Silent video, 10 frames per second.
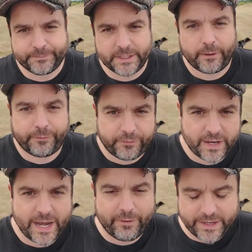you know,
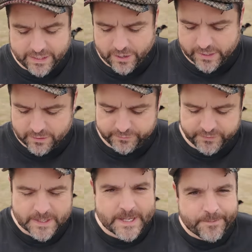flary, kind of
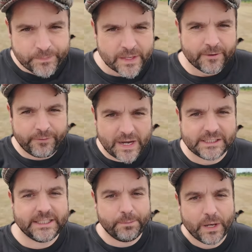flashy